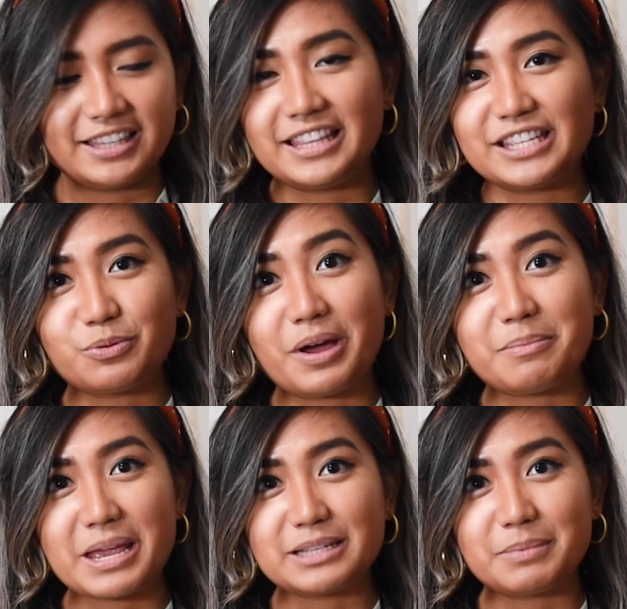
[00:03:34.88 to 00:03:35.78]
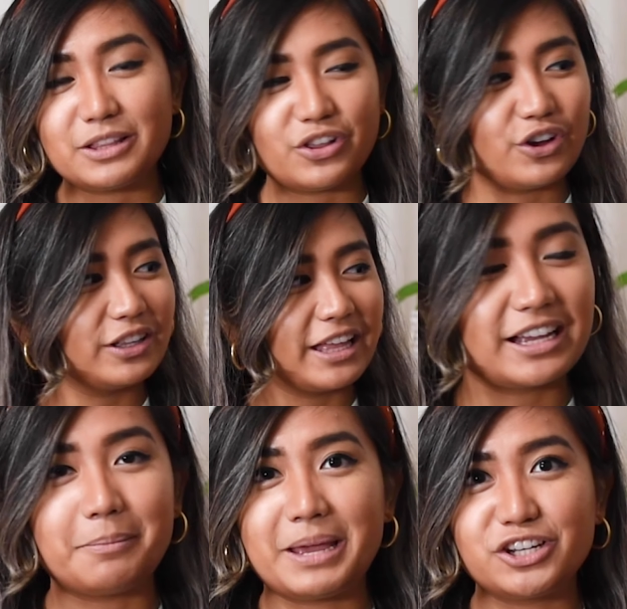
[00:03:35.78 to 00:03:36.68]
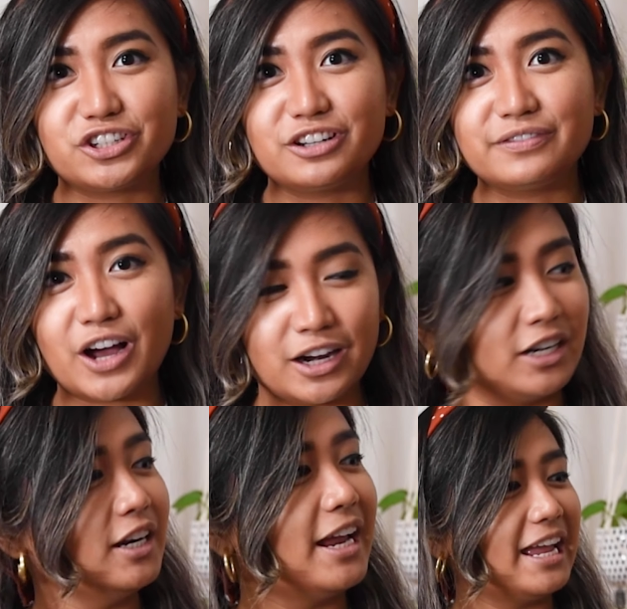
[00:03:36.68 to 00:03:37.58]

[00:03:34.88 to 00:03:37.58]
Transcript: This one makes me look like a matron of honor